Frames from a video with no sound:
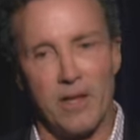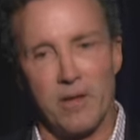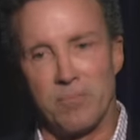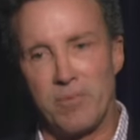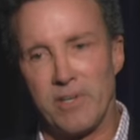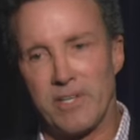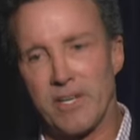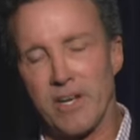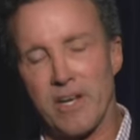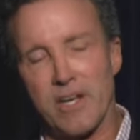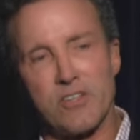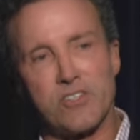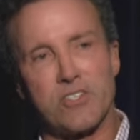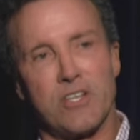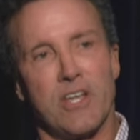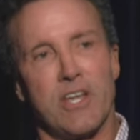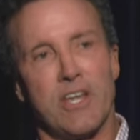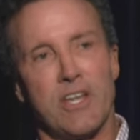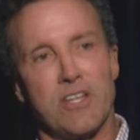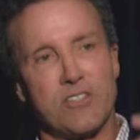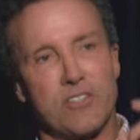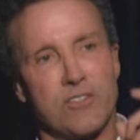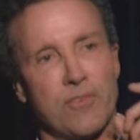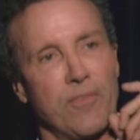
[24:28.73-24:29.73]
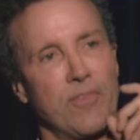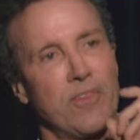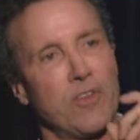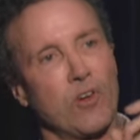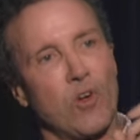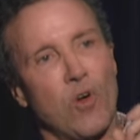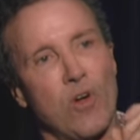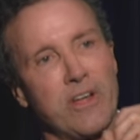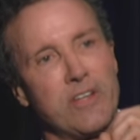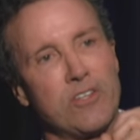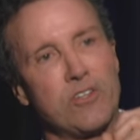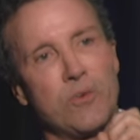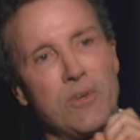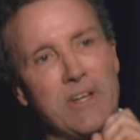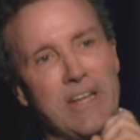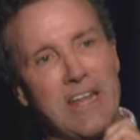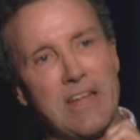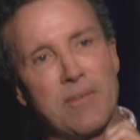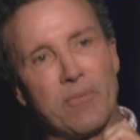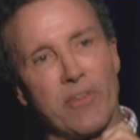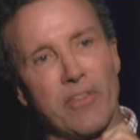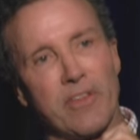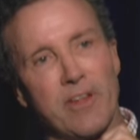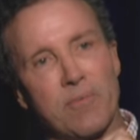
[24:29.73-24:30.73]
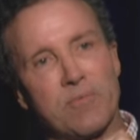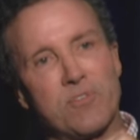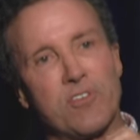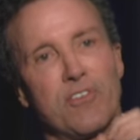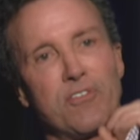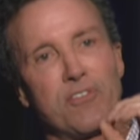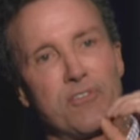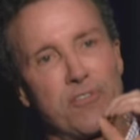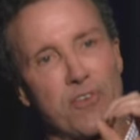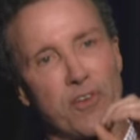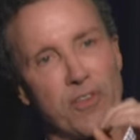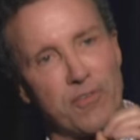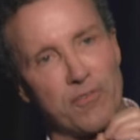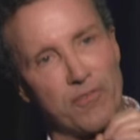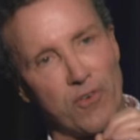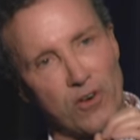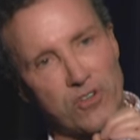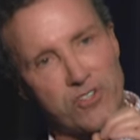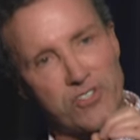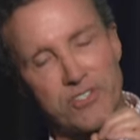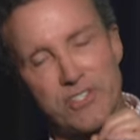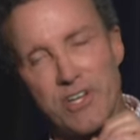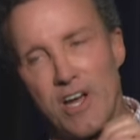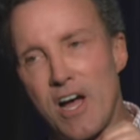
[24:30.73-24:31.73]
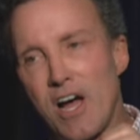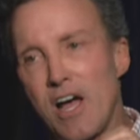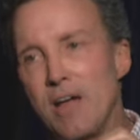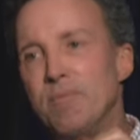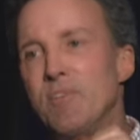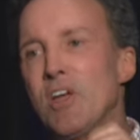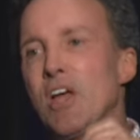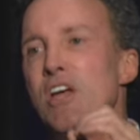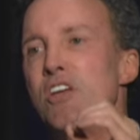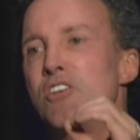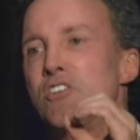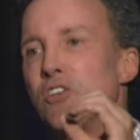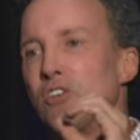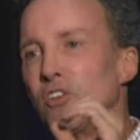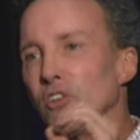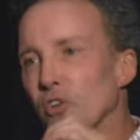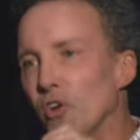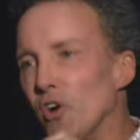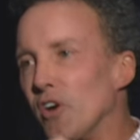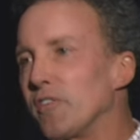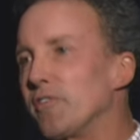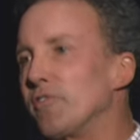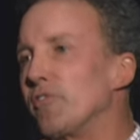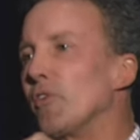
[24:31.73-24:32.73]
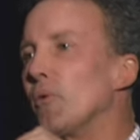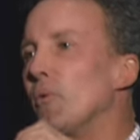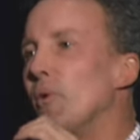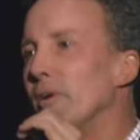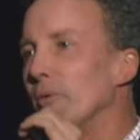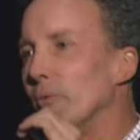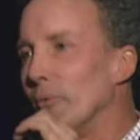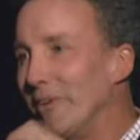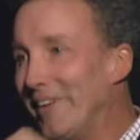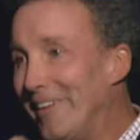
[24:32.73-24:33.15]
because it's going to enable them to, for the first time, to look for what